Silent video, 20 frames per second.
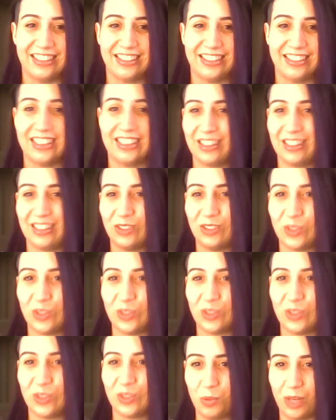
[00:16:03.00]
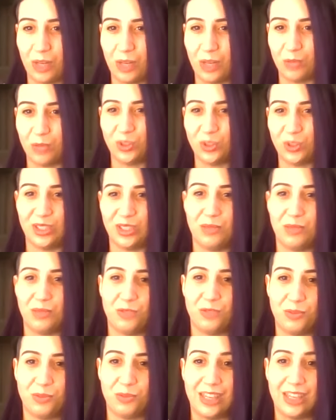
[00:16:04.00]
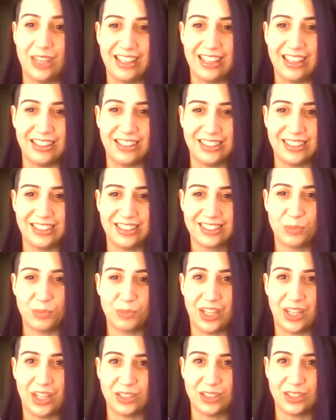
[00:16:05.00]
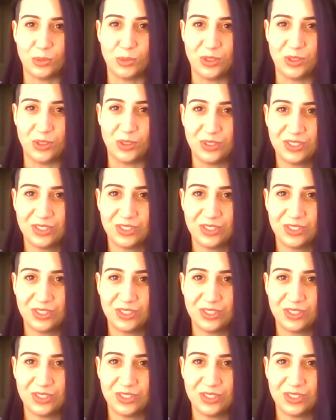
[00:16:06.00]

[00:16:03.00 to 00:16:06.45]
thank you to the Bell Museum for making this possible.